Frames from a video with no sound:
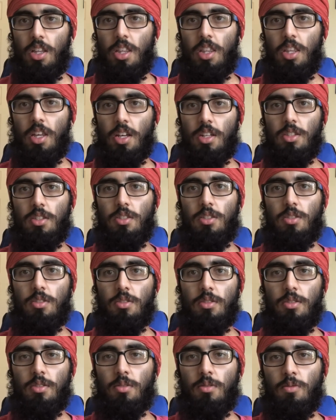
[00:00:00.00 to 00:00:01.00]

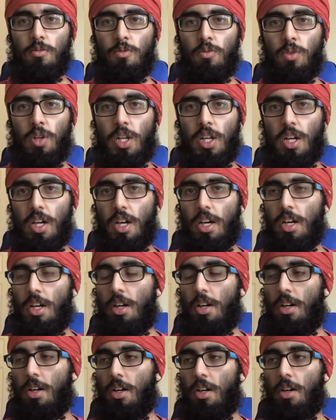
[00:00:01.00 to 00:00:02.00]
That's what
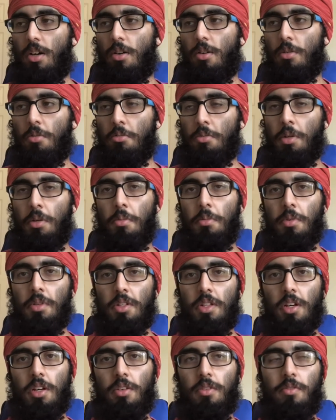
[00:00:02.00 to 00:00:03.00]
I'm gonna
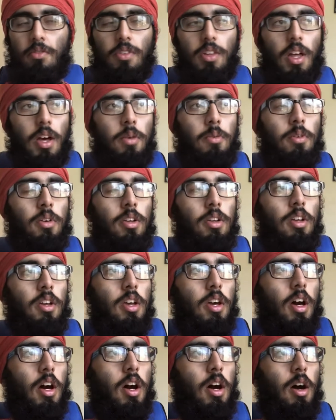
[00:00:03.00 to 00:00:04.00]
tell you for that one.
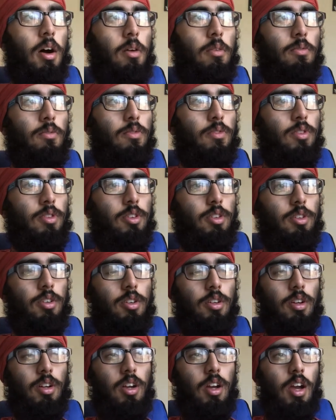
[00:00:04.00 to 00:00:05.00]

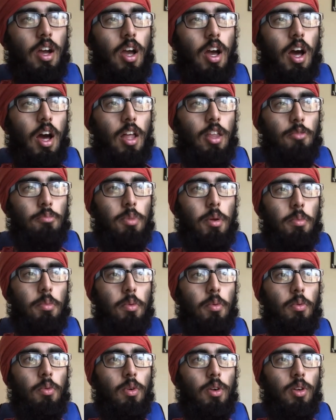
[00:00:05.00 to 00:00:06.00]
For all the
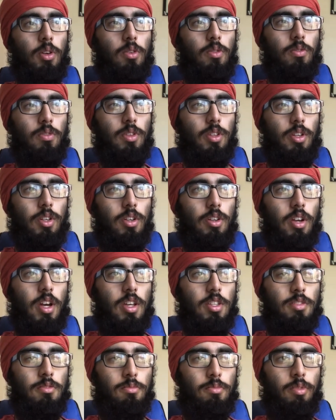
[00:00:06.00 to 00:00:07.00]
people who were over there
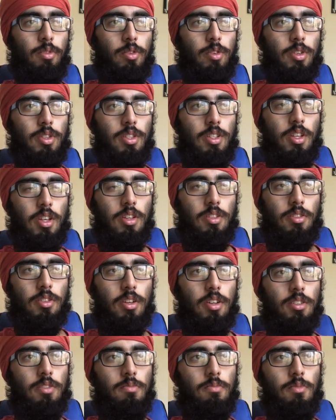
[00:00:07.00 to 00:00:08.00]
as employees and as
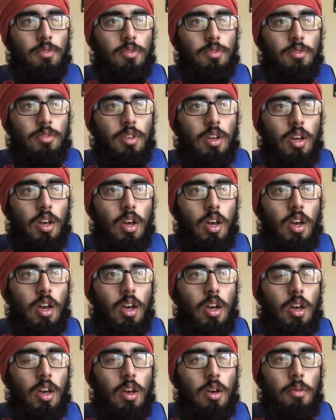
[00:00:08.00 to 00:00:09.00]
customers,
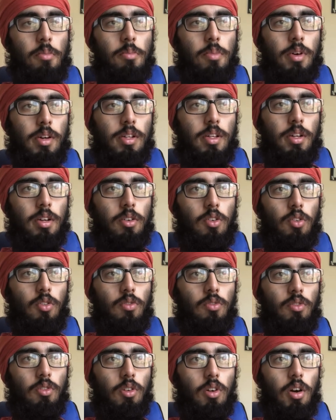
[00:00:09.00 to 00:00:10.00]
but
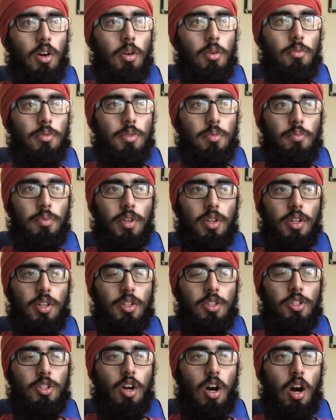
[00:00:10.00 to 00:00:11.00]
overall it was a pretty
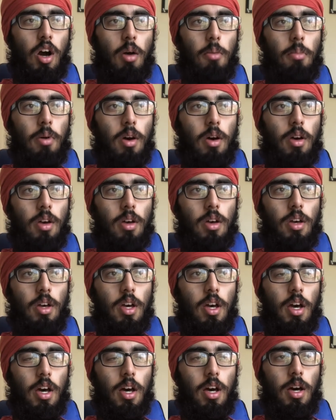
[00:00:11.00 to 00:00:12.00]
good job.
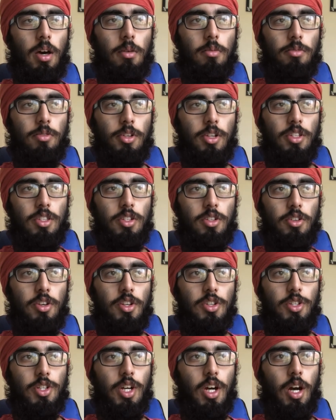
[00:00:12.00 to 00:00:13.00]
It's a
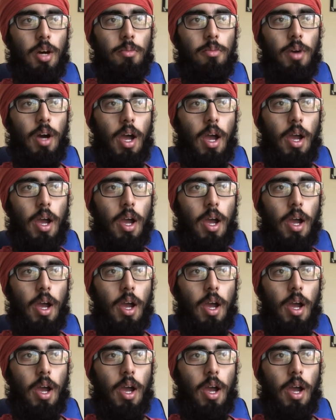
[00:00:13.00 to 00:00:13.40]
great job.